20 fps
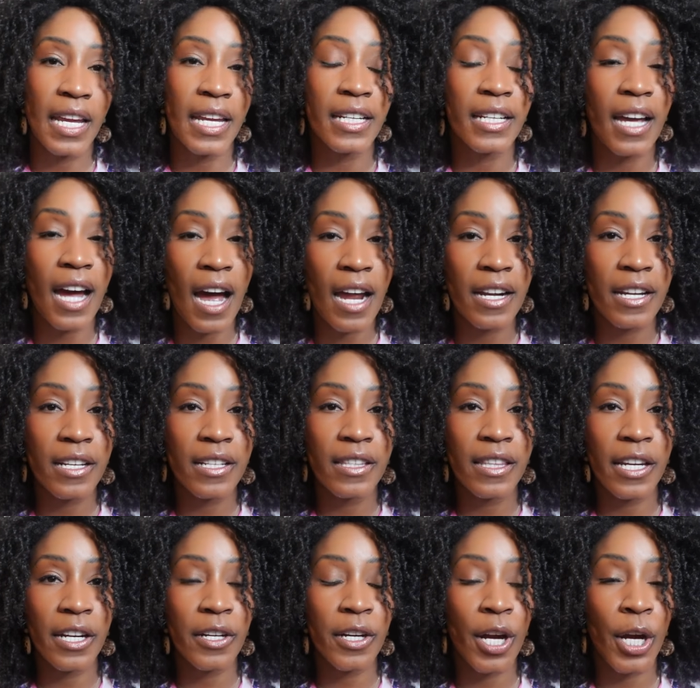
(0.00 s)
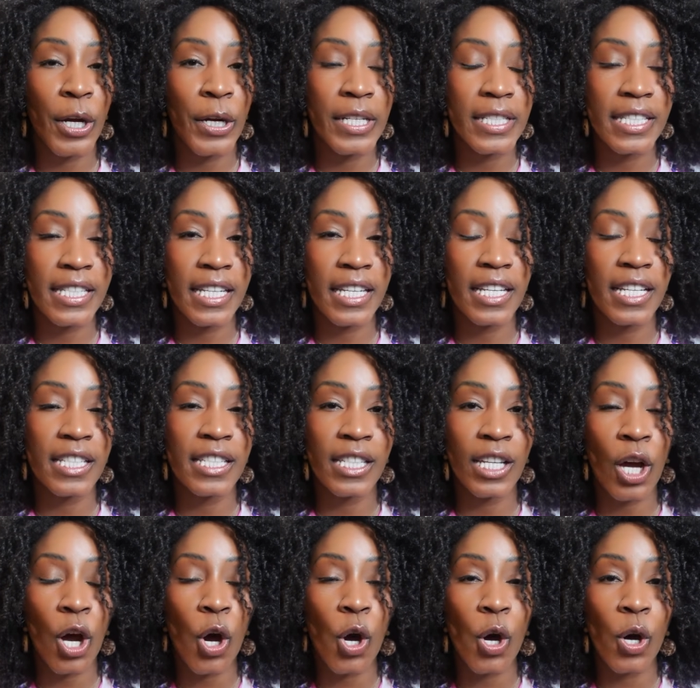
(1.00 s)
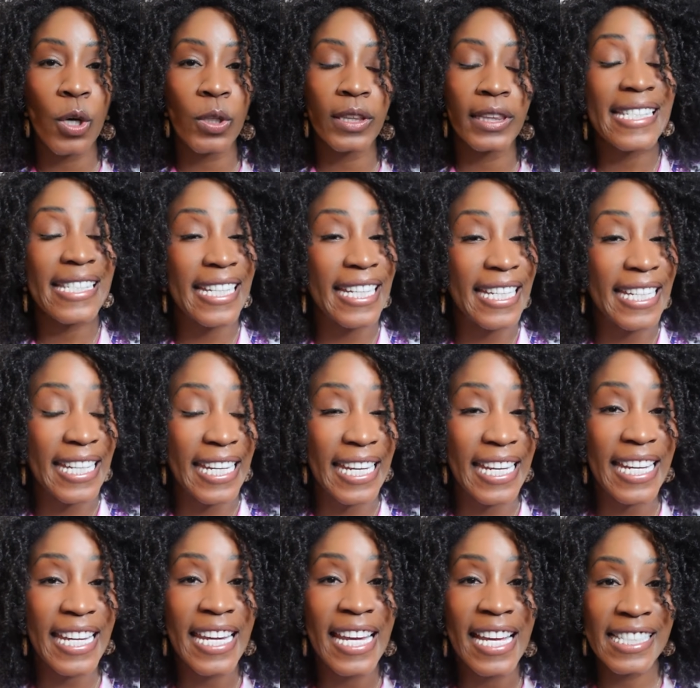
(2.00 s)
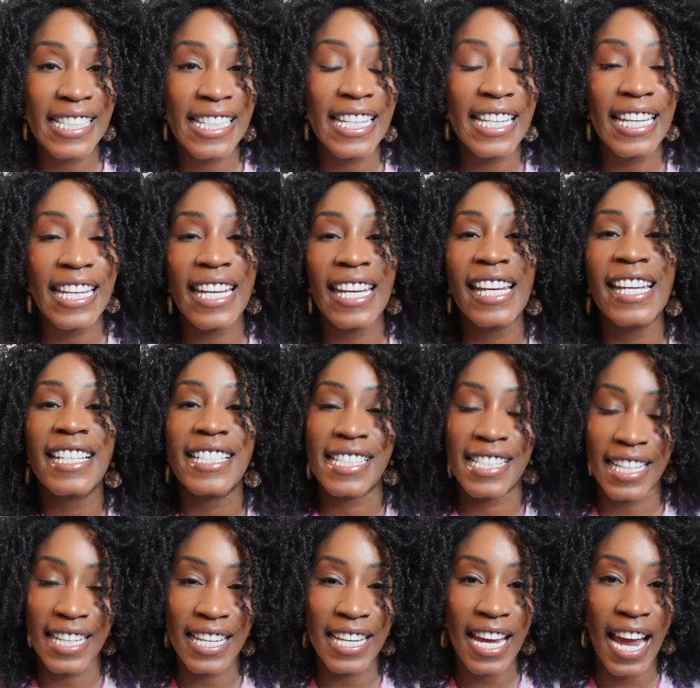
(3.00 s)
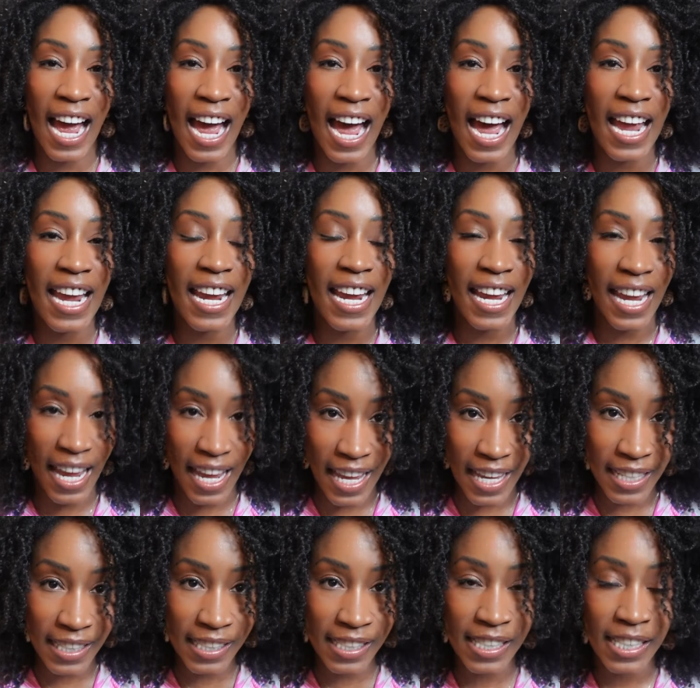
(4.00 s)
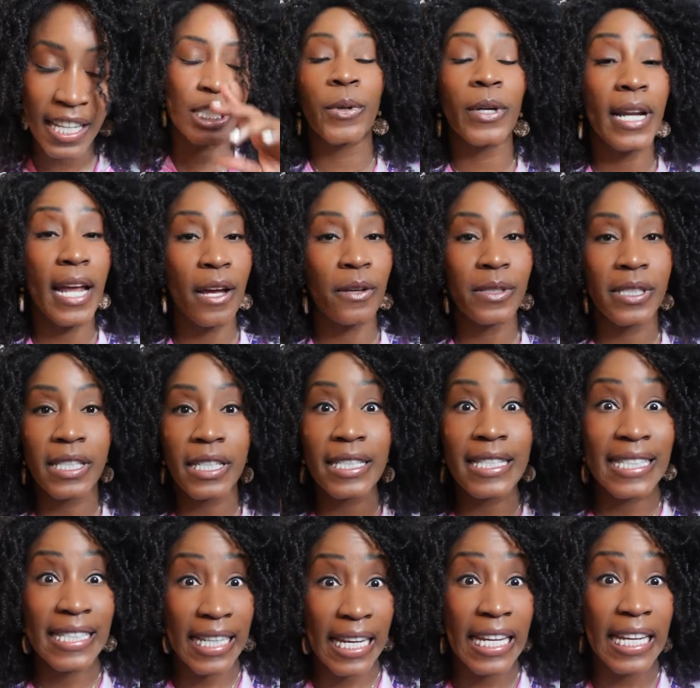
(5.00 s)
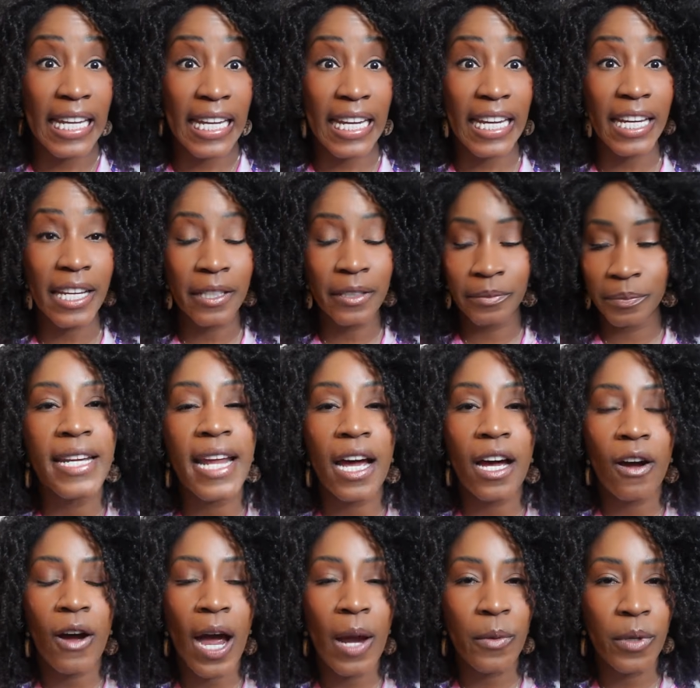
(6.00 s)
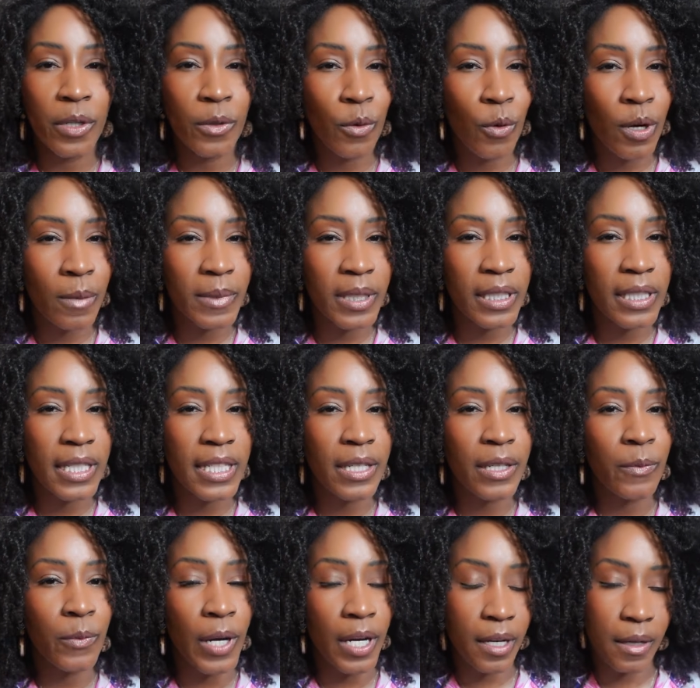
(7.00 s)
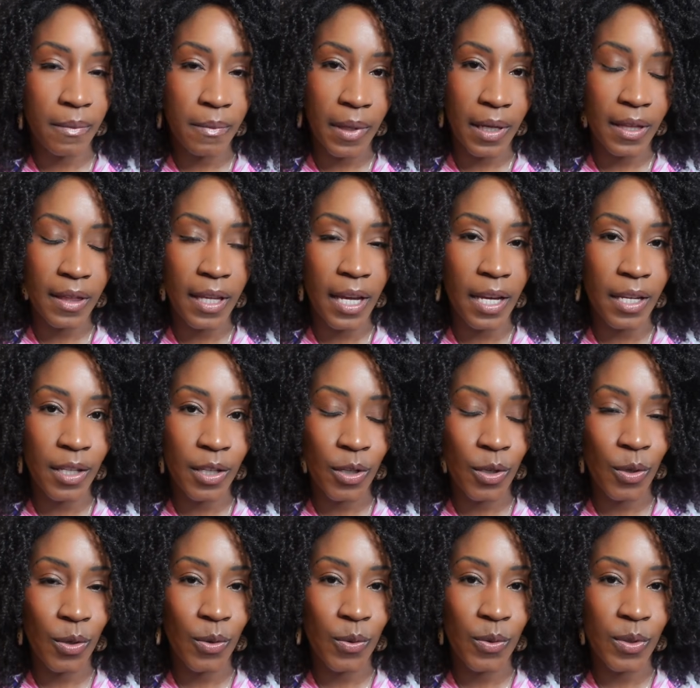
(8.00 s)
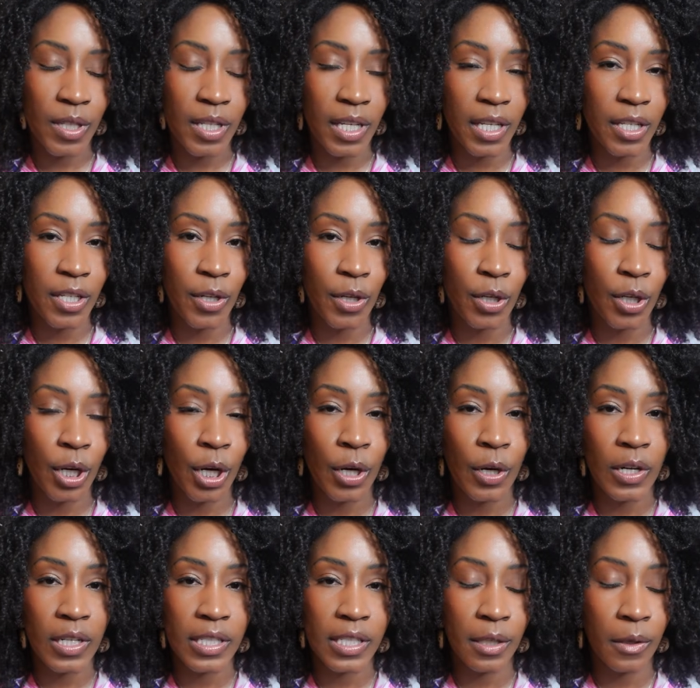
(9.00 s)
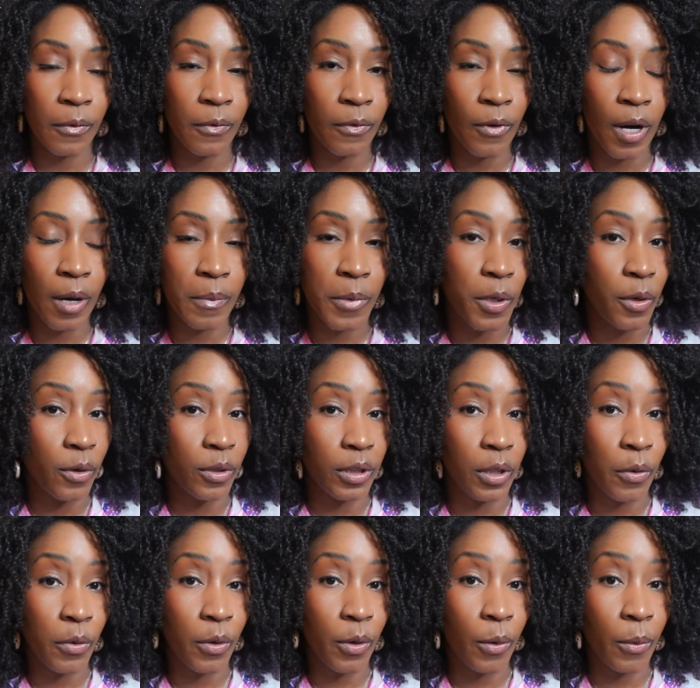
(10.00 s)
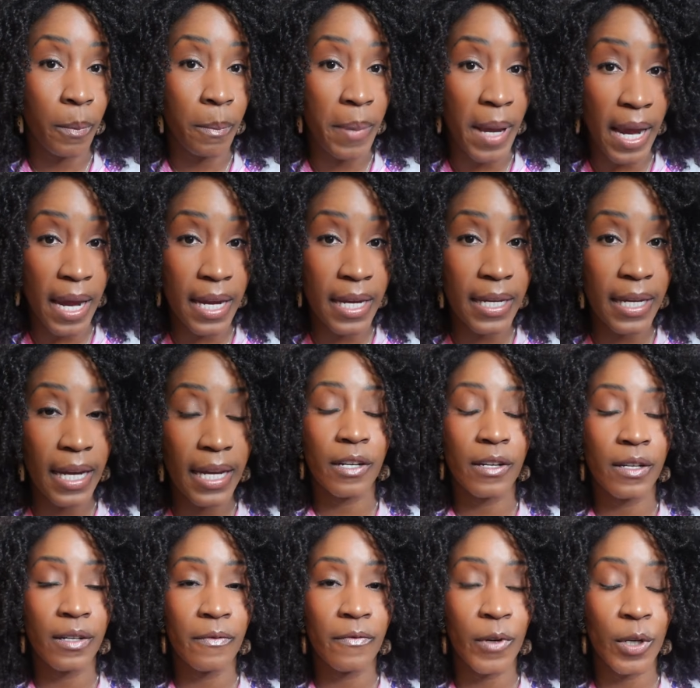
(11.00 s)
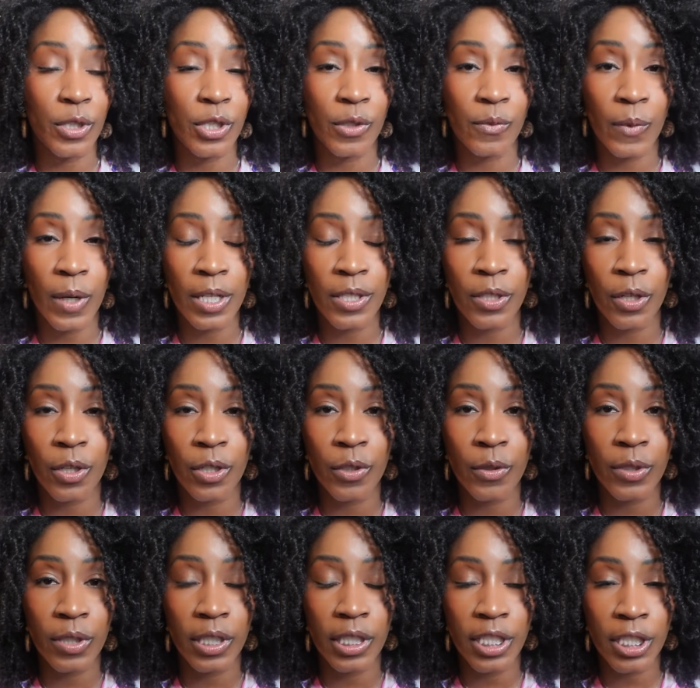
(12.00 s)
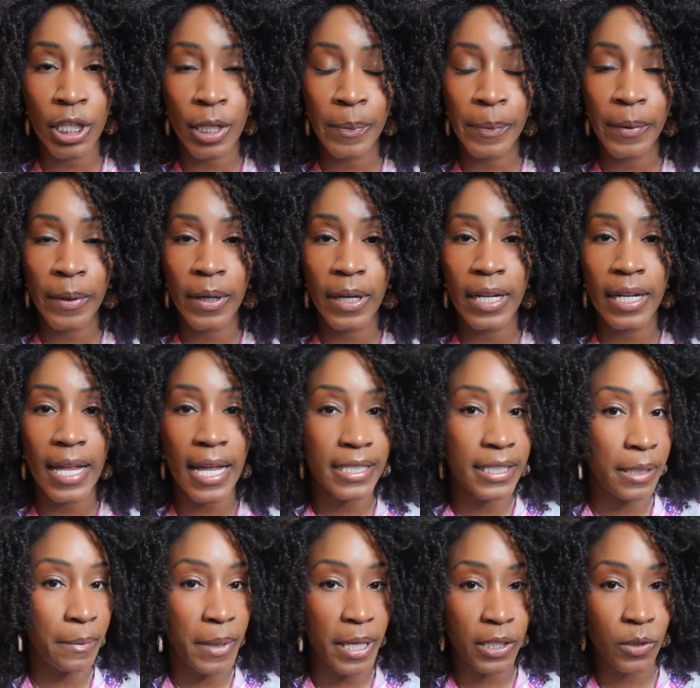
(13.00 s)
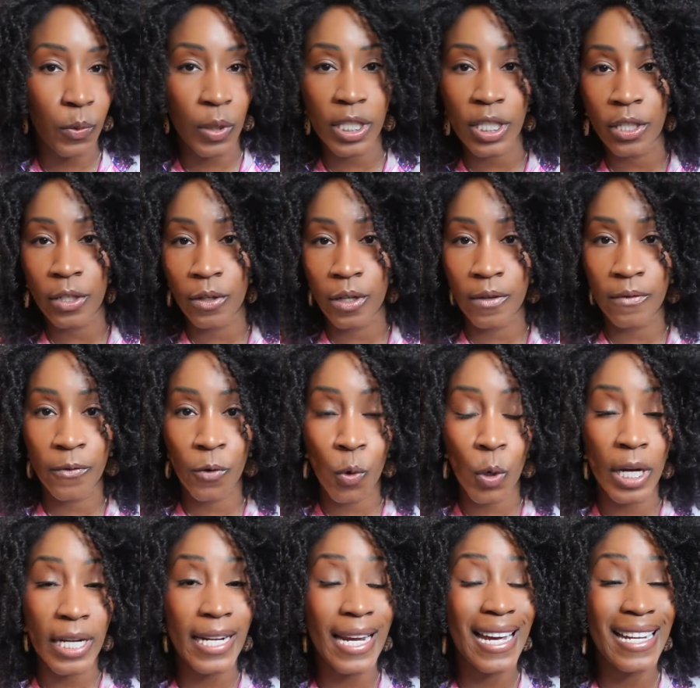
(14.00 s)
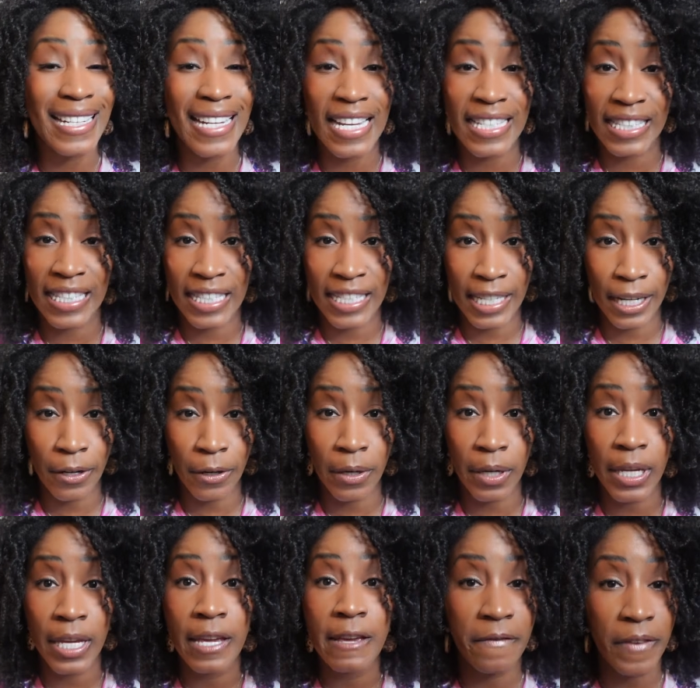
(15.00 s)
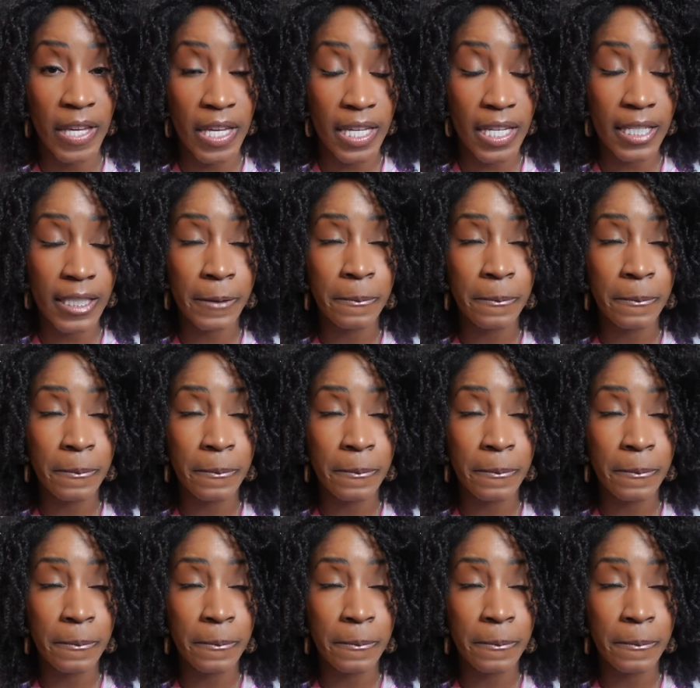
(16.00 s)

In Ghana, their currency is called CD, CEDIS, pronounced CD. Now, I would normally recommend that you get your currency from your local bank. The conversion rates are usually cheaper, and that's the best way to avoid unnecessary fees.